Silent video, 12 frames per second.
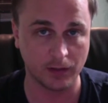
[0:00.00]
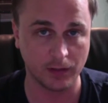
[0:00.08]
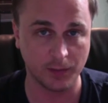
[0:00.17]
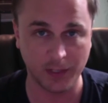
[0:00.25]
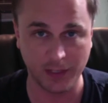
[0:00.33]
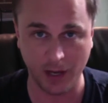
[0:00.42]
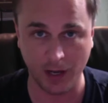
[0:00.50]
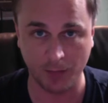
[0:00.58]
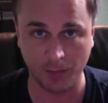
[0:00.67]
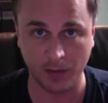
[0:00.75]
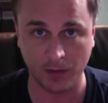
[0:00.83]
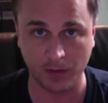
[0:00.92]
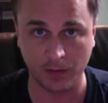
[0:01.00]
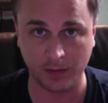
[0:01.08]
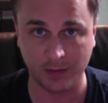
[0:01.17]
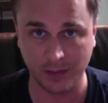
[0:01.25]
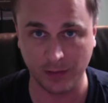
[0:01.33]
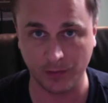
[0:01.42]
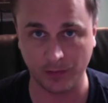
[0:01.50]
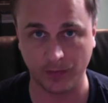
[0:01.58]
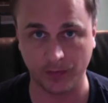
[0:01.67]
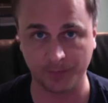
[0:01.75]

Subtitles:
to become killers.